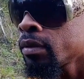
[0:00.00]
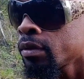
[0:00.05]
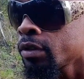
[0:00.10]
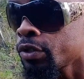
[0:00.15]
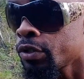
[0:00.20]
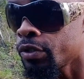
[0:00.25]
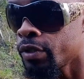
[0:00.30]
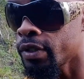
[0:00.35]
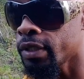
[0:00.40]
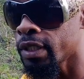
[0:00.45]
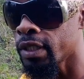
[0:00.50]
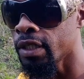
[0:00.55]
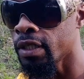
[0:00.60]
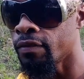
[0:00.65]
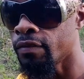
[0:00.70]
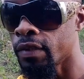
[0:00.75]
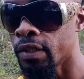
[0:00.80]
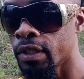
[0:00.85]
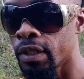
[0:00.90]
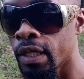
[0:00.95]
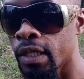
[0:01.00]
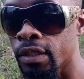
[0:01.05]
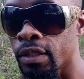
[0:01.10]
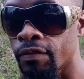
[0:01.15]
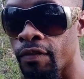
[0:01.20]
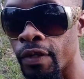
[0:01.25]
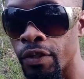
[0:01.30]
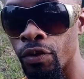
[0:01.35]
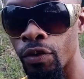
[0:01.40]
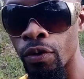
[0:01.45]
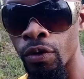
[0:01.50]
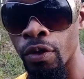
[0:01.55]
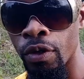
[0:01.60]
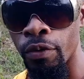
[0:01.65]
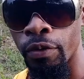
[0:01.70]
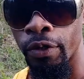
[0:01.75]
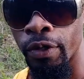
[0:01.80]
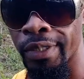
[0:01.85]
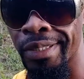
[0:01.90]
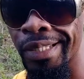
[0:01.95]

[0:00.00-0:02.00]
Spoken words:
Thursday evening that if I don't go work